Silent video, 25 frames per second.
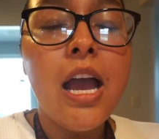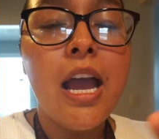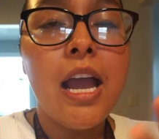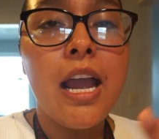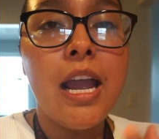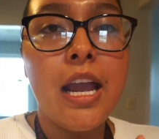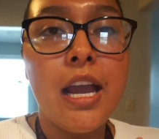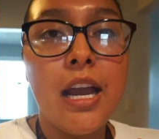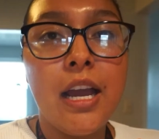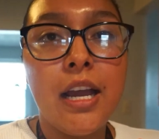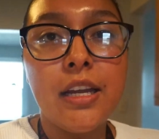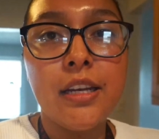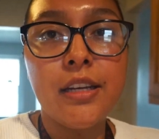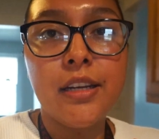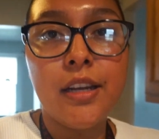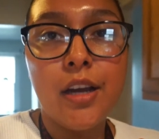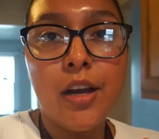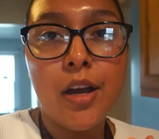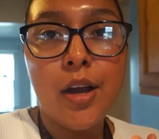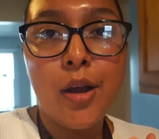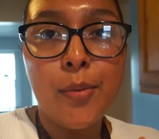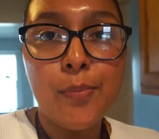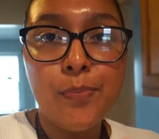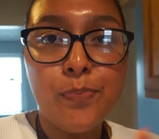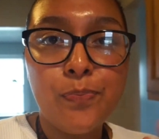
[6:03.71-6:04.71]
And
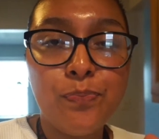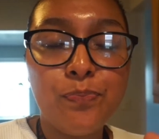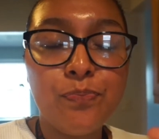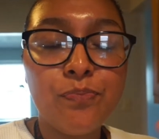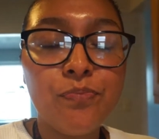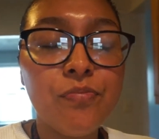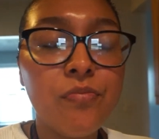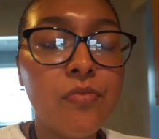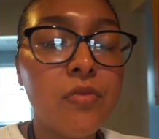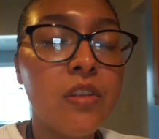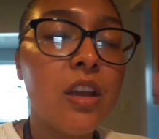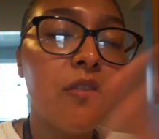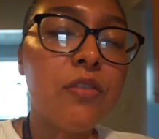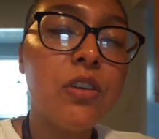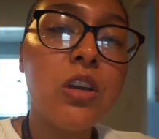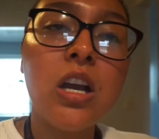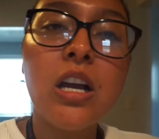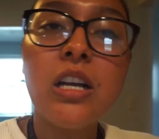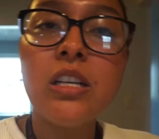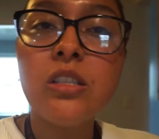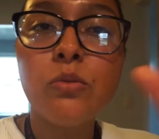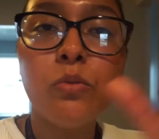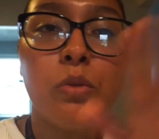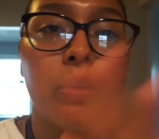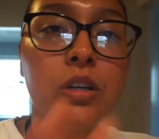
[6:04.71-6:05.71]
if you
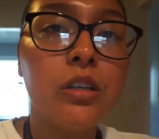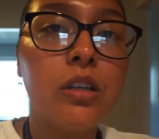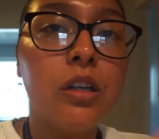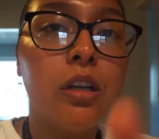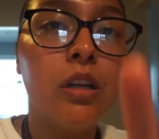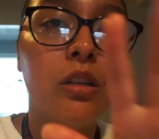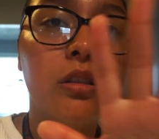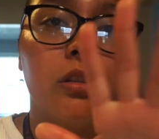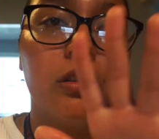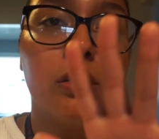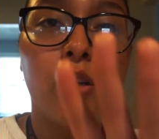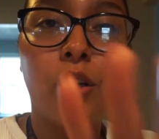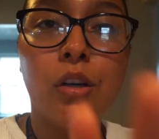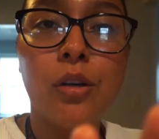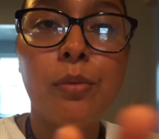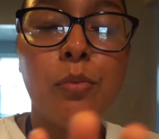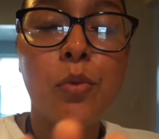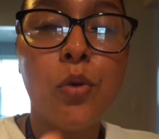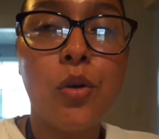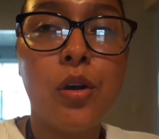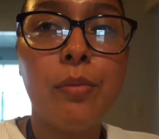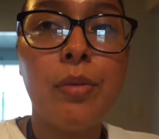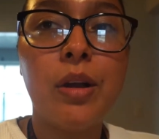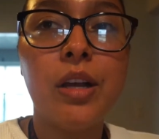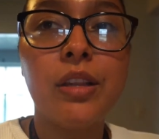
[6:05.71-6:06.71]
guys want to learn
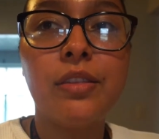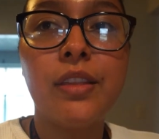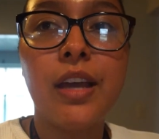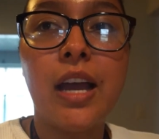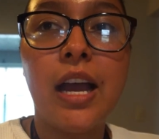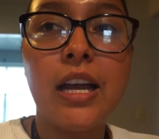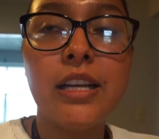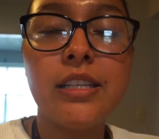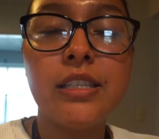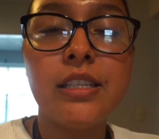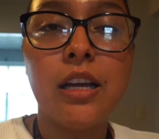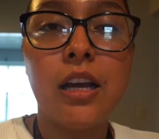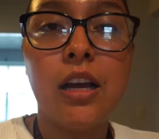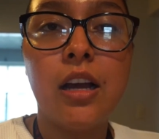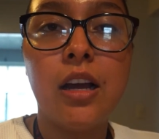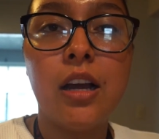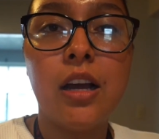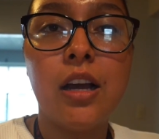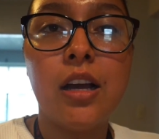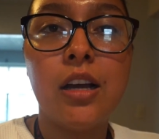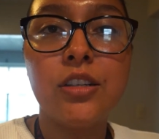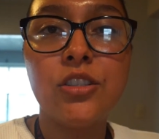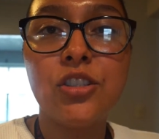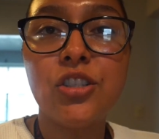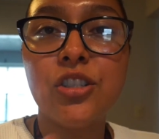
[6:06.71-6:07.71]
more about
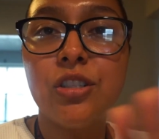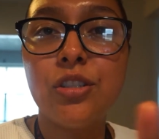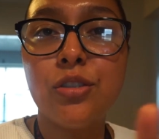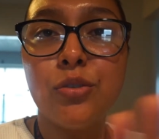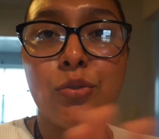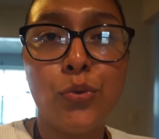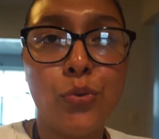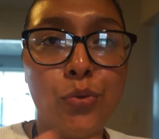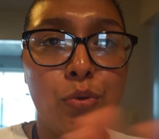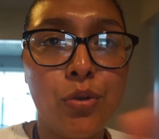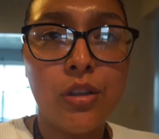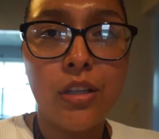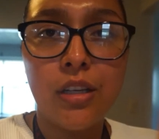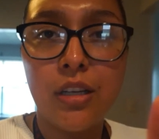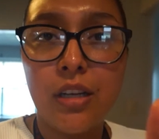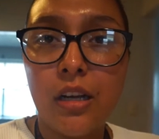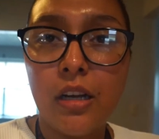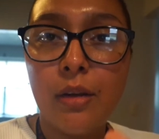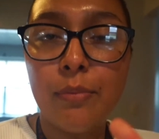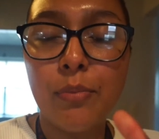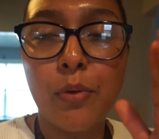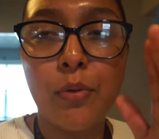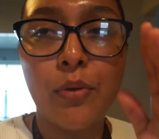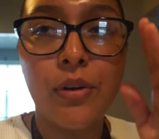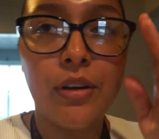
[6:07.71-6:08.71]
that, just Google it
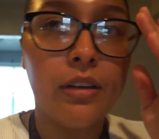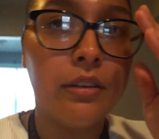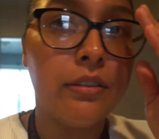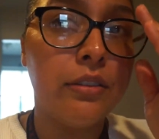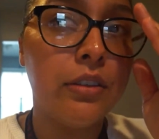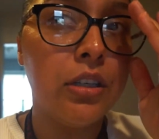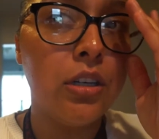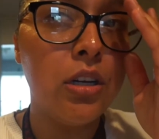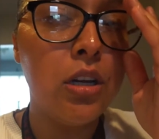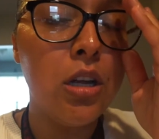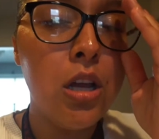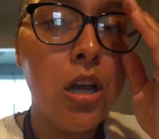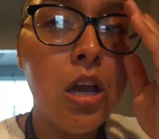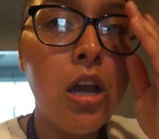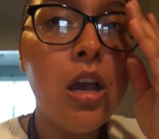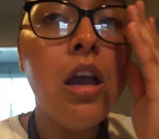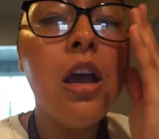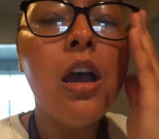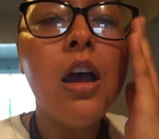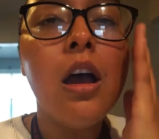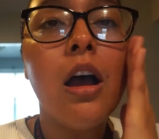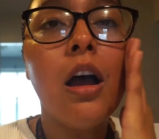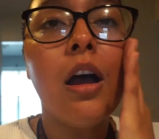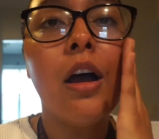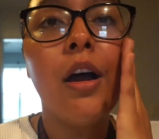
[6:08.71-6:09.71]
up or whatever.
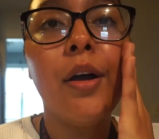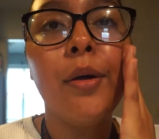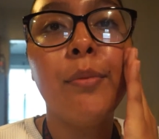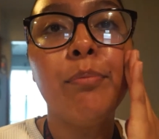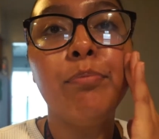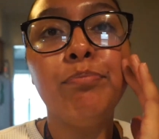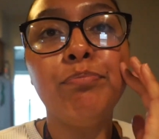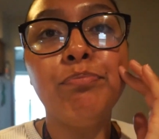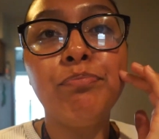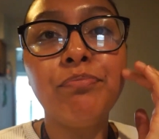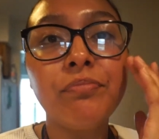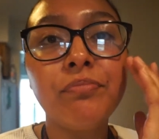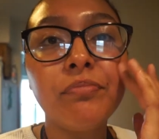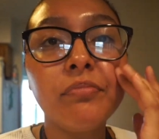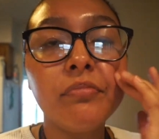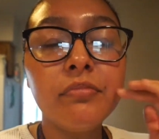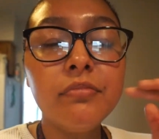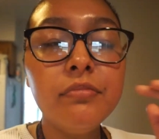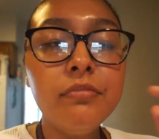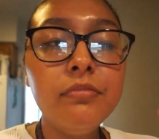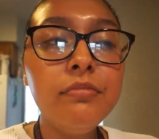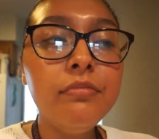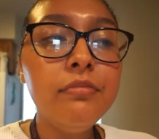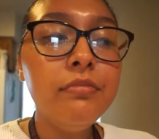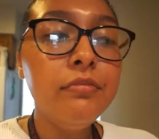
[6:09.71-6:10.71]

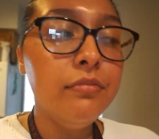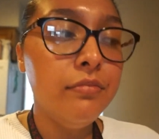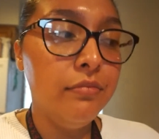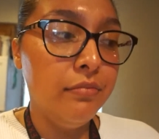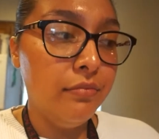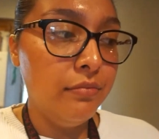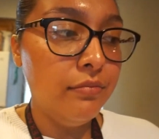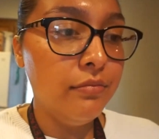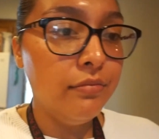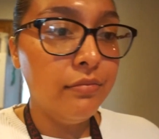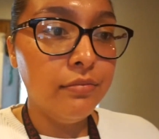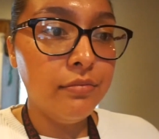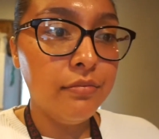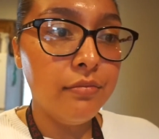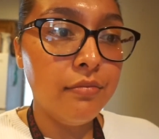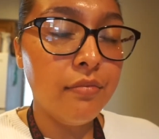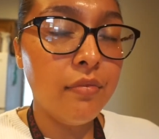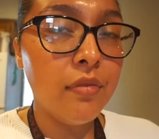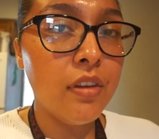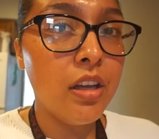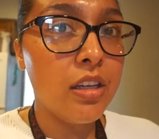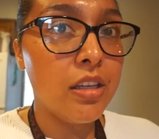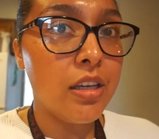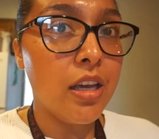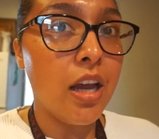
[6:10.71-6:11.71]

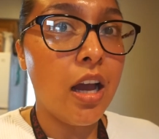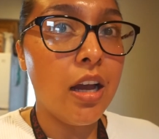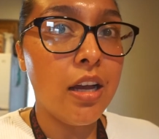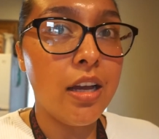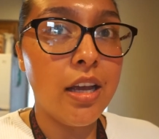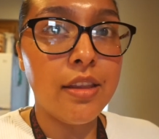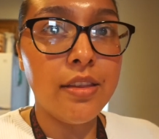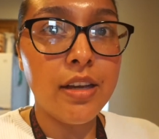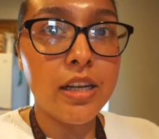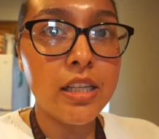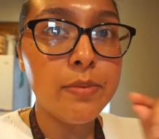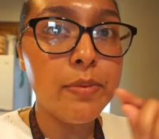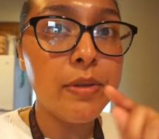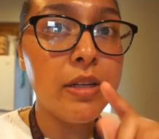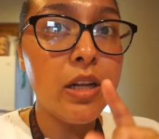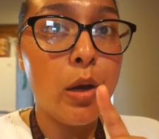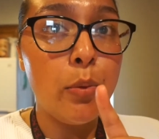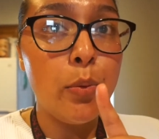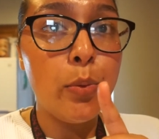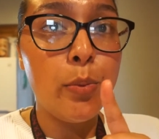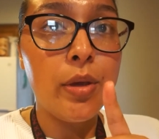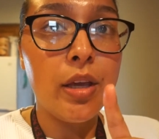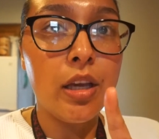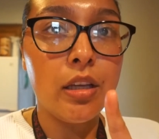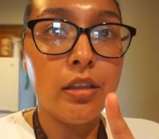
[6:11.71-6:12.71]
Yeah, and that's been
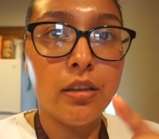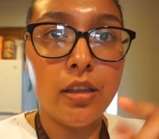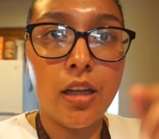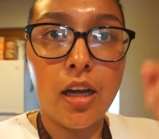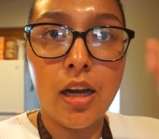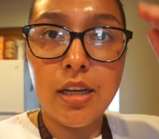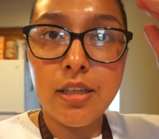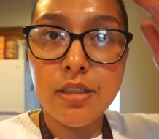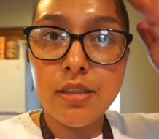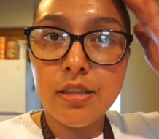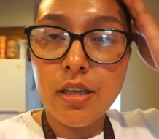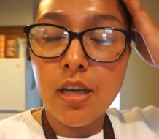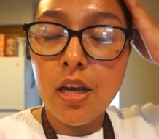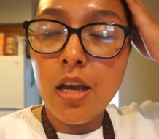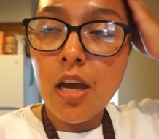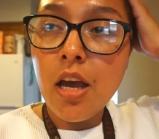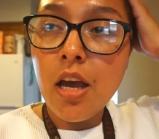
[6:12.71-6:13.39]
helping me a lot.